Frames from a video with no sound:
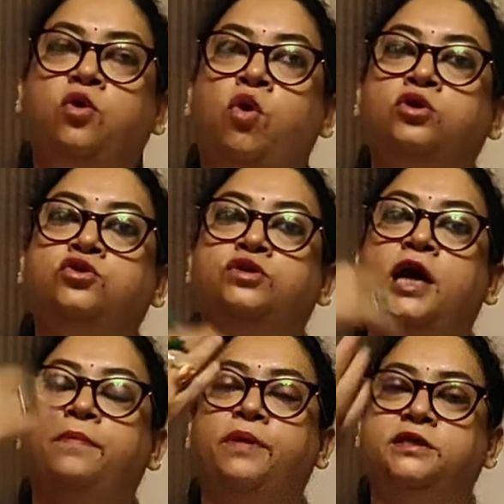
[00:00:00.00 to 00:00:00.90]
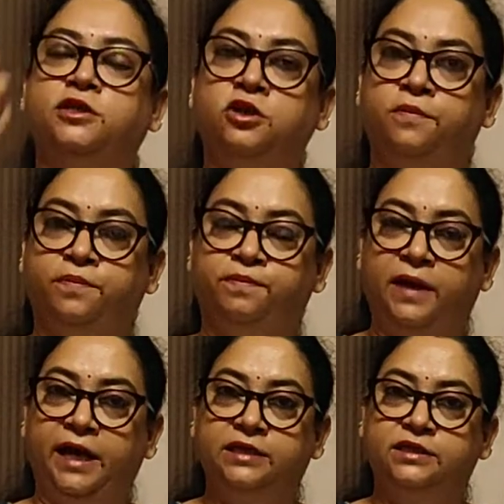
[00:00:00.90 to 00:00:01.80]
And
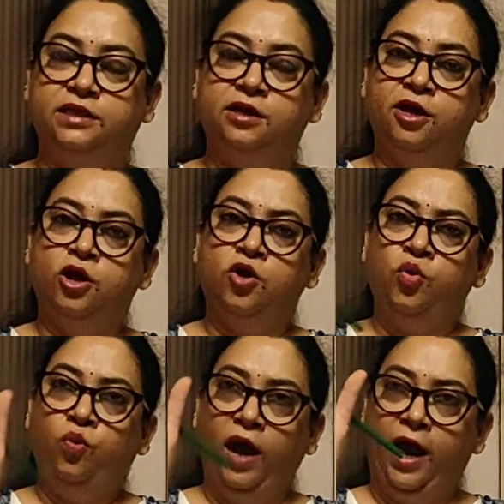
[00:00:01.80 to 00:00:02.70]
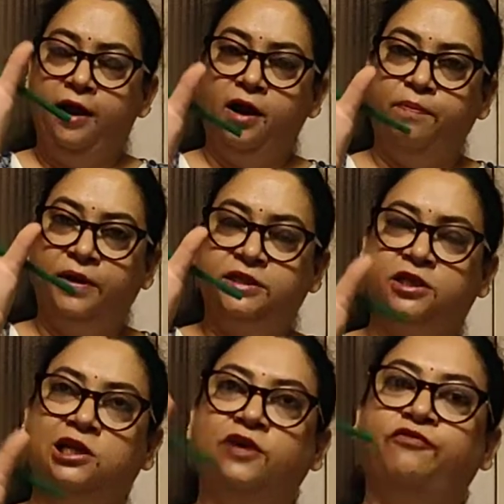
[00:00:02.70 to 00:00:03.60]
naturalistic observation is we go
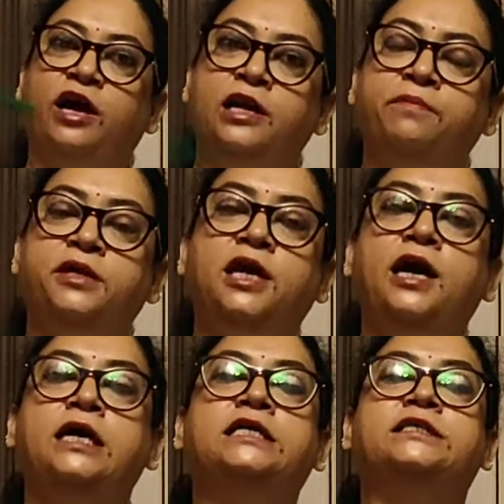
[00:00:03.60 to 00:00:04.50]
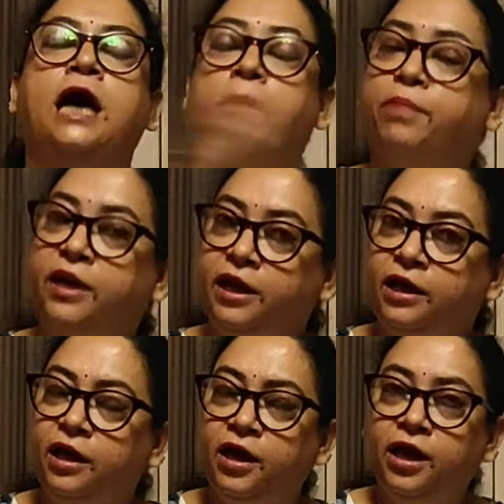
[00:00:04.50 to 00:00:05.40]
to that particular place
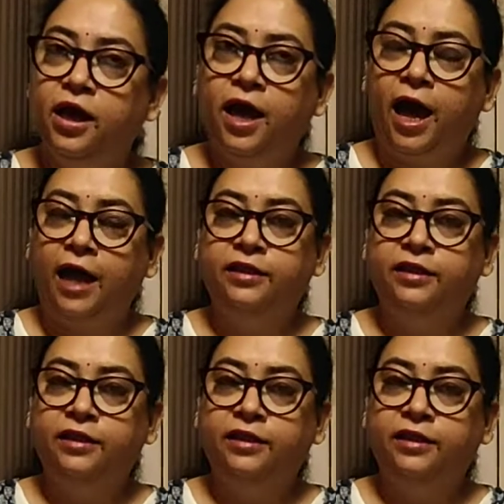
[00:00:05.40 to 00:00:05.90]
where